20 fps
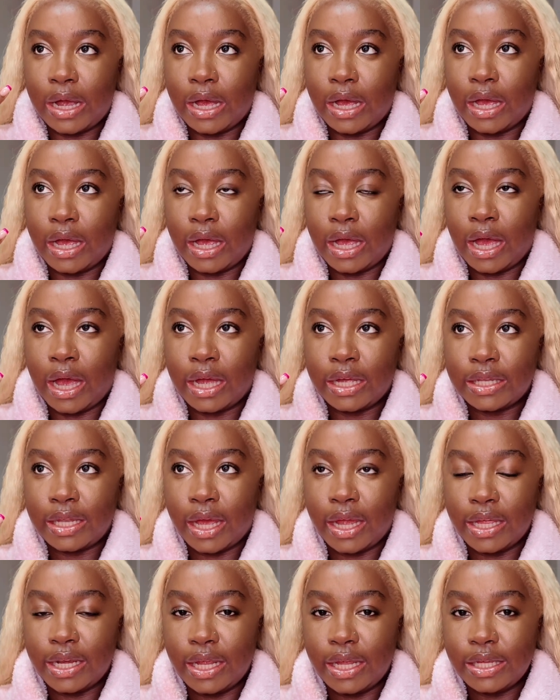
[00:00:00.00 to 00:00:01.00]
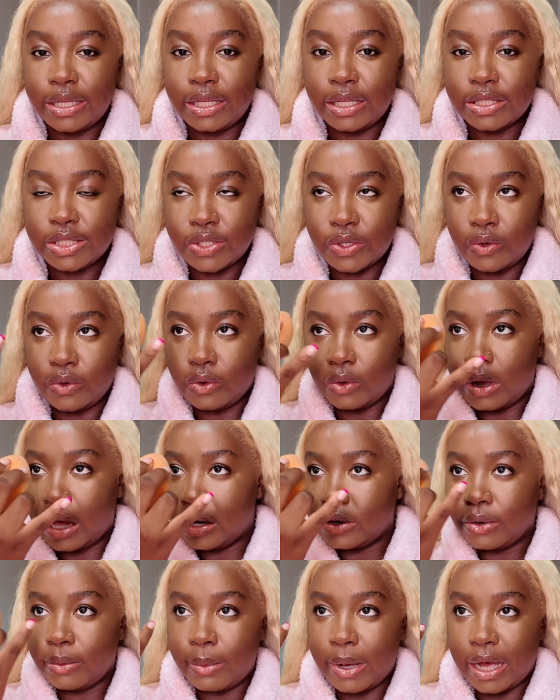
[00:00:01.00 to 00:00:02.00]
I highlighted. So
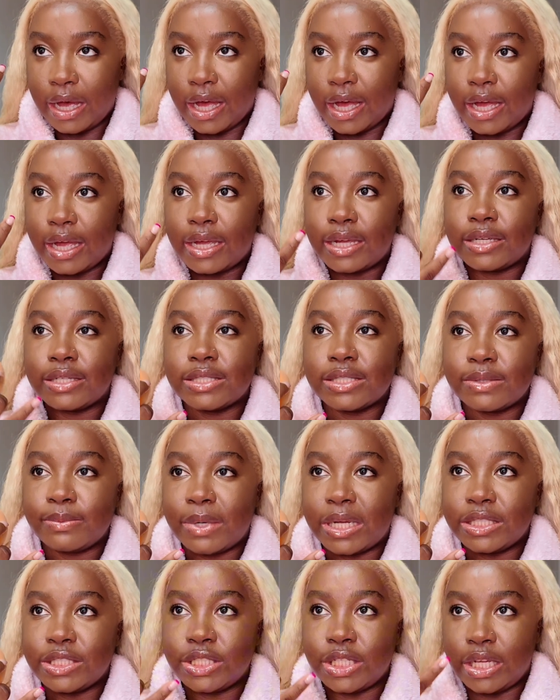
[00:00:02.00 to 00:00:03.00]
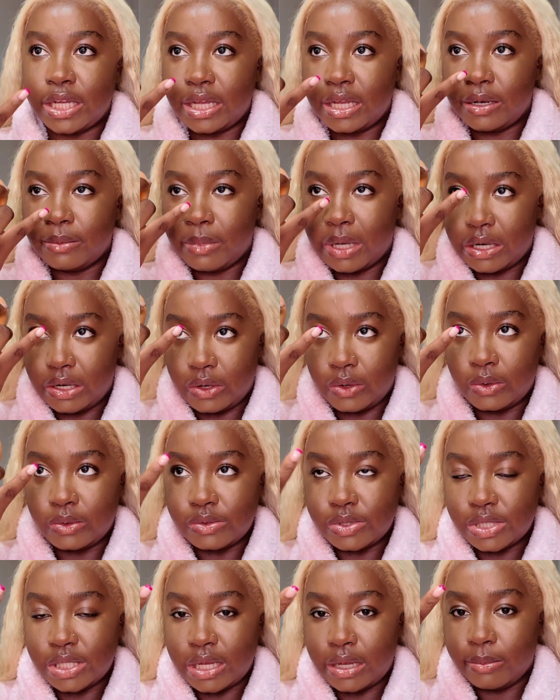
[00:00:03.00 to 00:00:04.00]
under my eyes, my chin, my
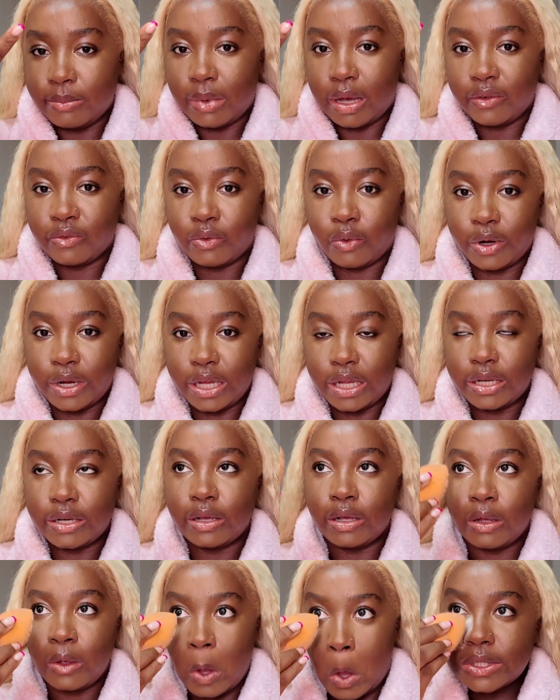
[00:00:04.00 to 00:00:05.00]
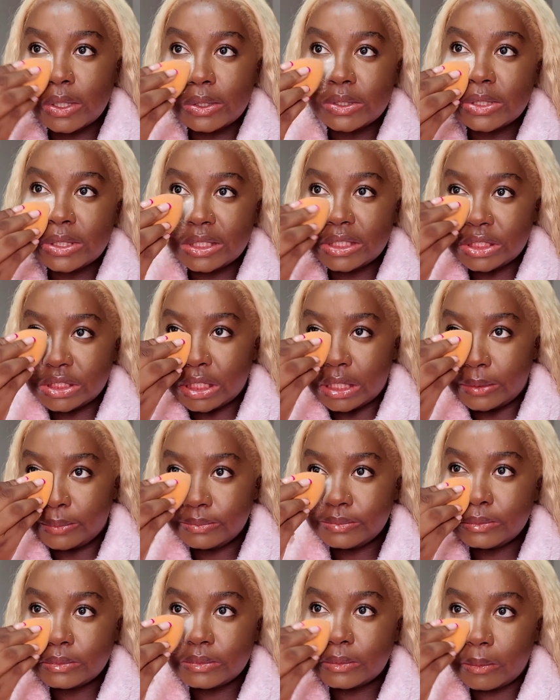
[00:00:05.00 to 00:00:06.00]
nose, and my forehead. I was going to the gym.